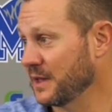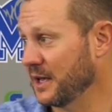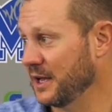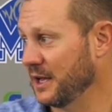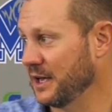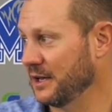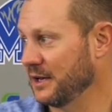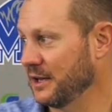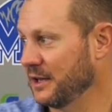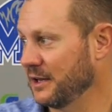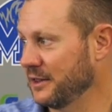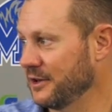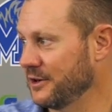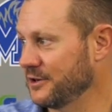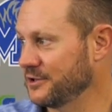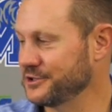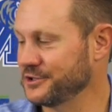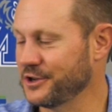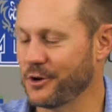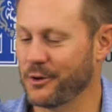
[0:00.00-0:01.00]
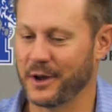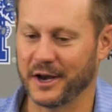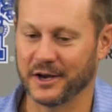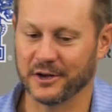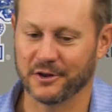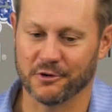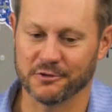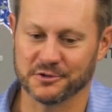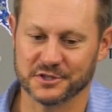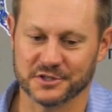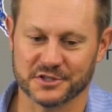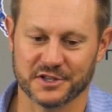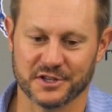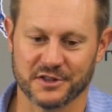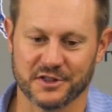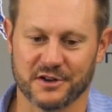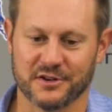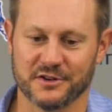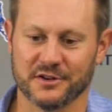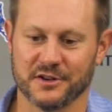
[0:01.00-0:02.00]
And there's no head coach that
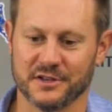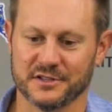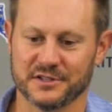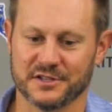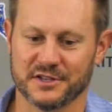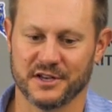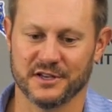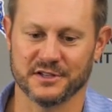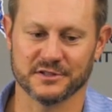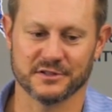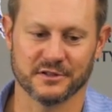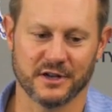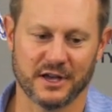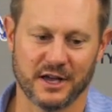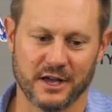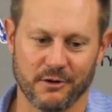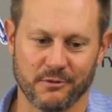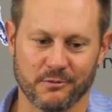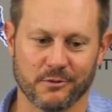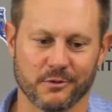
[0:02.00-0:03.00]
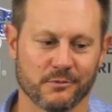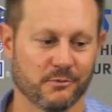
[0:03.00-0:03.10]
sits there and says, "Hey,